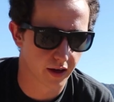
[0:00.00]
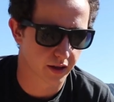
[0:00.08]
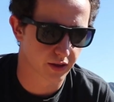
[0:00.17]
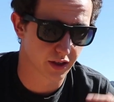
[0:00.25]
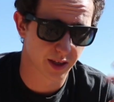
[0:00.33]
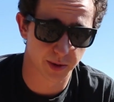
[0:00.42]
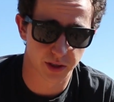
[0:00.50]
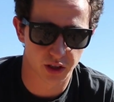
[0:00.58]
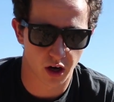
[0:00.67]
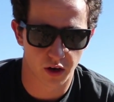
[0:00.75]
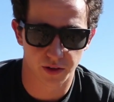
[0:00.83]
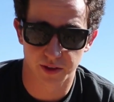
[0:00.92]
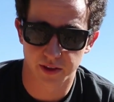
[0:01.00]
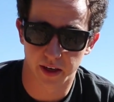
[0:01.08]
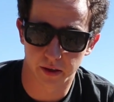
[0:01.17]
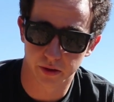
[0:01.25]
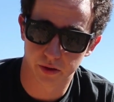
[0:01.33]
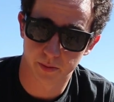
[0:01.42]
because you're able to charge and
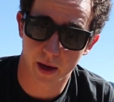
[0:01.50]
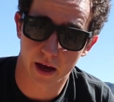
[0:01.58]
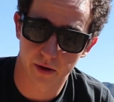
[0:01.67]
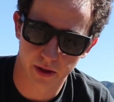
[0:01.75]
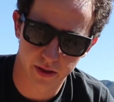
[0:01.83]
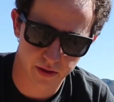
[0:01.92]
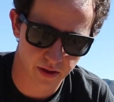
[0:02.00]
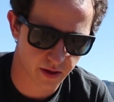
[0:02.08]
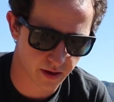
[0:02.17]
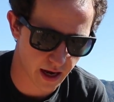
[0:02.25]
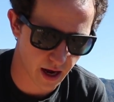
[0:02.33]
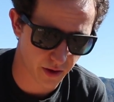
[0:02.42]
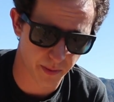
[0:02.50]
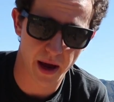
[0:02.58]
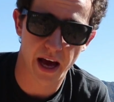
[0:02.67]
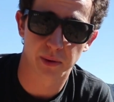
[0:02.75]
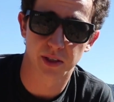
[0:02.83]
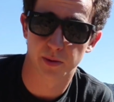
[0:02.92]
cycle those batteries. Now the
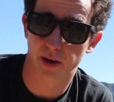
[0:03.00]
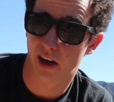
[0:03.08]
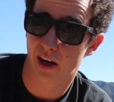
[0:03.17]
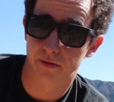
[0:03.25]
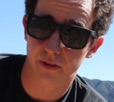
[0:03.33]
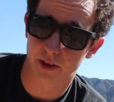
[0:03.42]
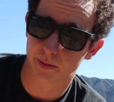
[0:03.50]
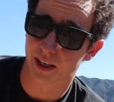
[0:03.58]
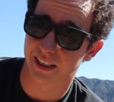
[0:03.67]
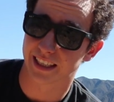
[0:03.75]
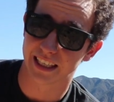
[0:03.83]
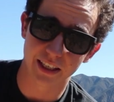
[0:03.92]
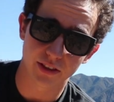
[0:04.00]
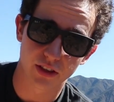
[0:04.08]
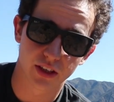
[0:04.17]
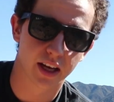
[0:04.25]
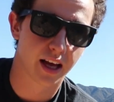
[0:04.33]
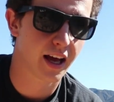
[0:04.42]
batteries are about $150
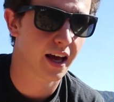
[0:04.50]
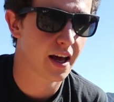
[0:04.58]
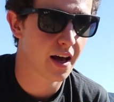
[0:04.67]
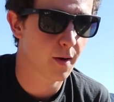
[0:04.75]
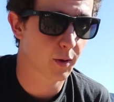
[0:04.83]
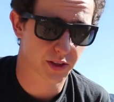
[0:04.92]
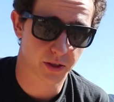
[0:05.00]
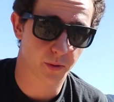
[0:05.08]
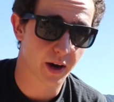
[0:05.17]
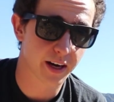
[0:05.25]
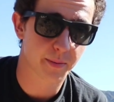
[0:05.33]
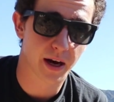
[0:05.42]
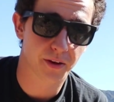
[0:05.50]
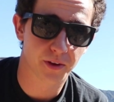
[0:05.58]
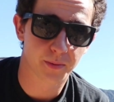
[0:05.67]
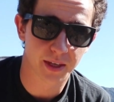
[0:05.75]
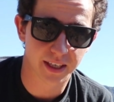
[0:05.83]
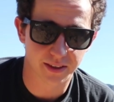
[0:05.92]
each. What's great about
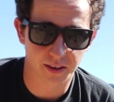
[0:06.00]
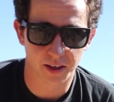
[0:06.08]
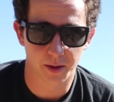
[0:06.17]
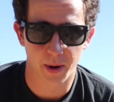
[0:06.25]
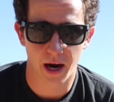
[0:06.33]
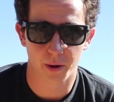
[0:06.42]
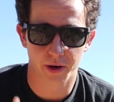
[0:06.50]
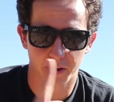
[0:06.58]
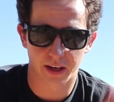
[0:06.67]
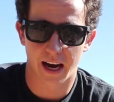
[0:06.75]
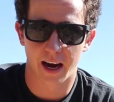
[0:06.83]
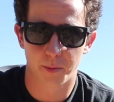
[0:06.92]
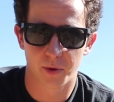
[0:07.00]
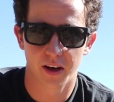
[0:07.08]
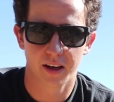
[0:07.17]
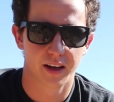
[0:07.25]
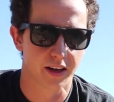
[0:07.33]
them is they're gonna power your camera,